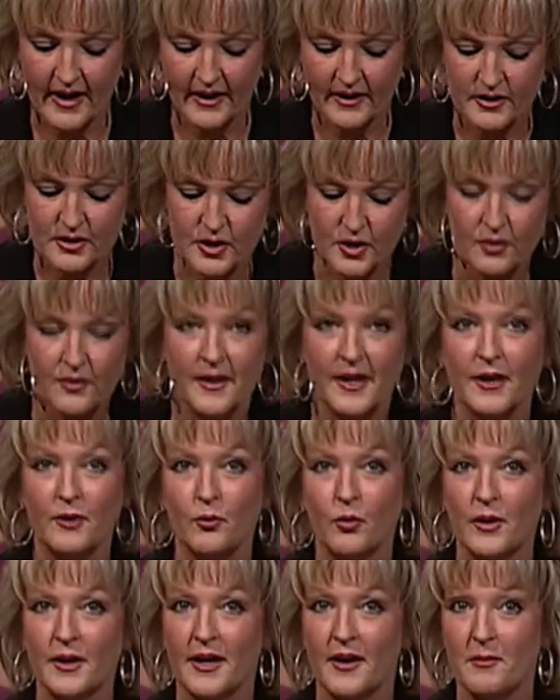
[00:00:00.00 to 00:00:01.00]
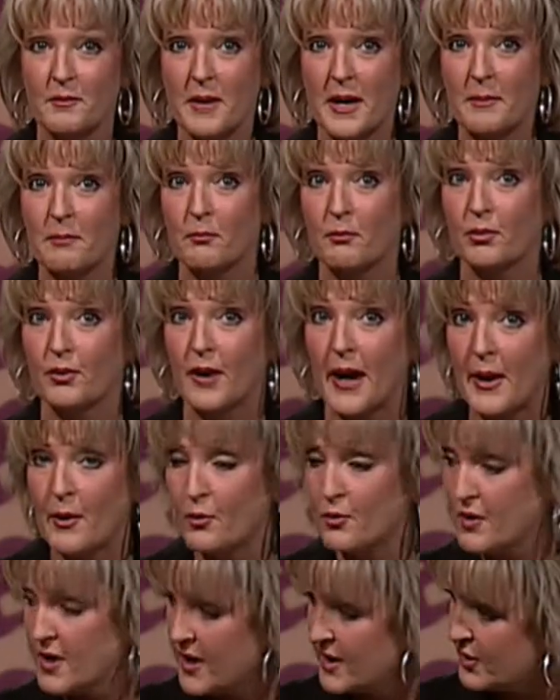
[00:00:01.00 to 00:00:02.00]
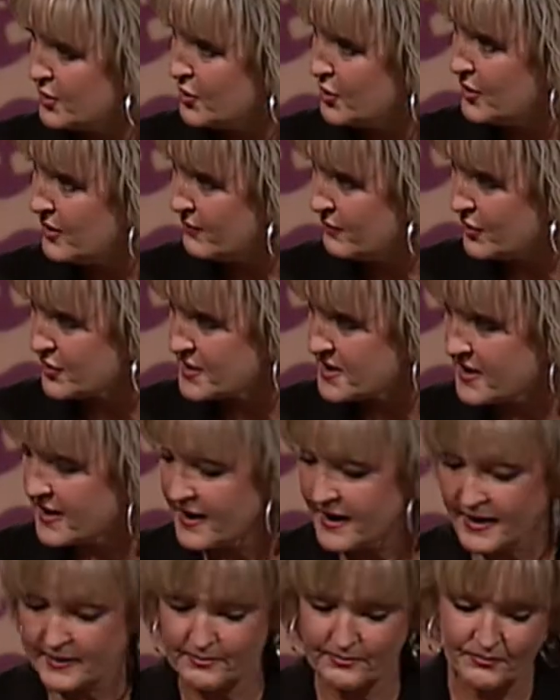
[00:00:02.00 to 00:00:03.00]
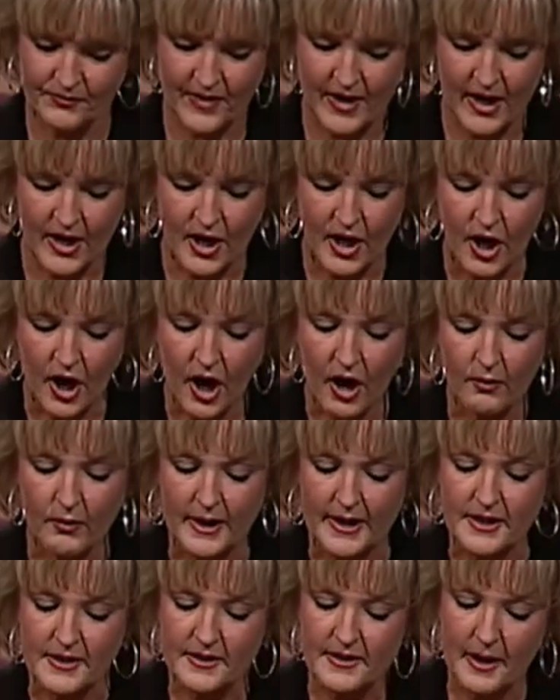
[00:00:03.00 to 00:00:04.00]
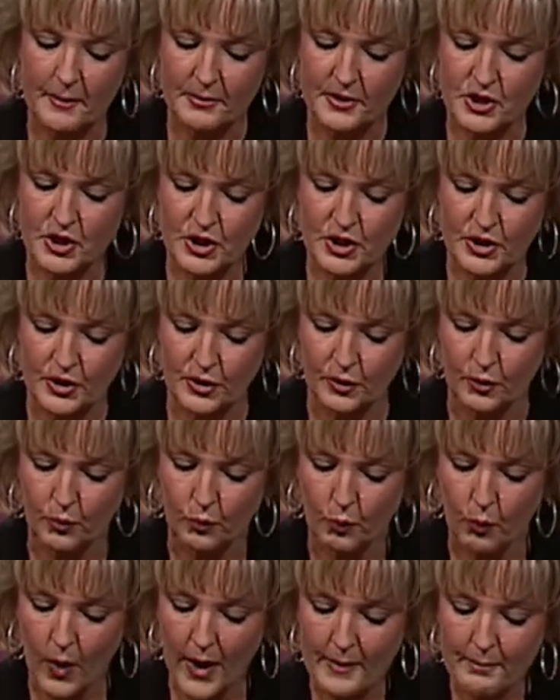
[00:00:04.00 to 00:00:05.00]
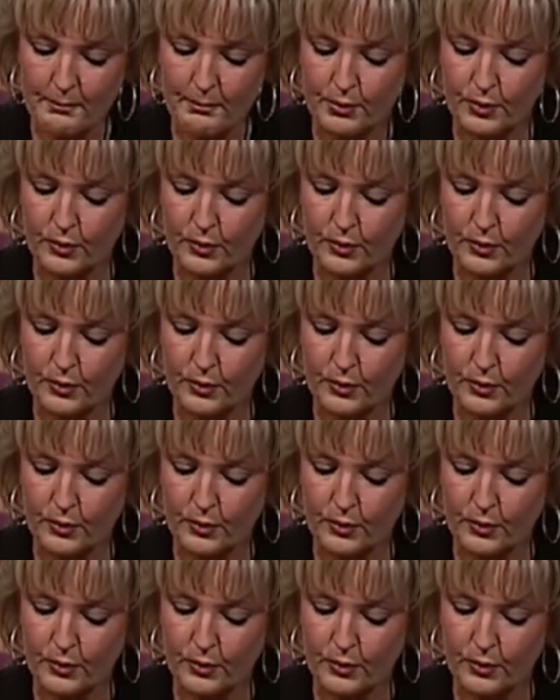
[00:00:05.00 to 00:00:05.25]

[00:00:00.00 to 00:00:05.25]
answer there would have been Brown University. All right, number two, what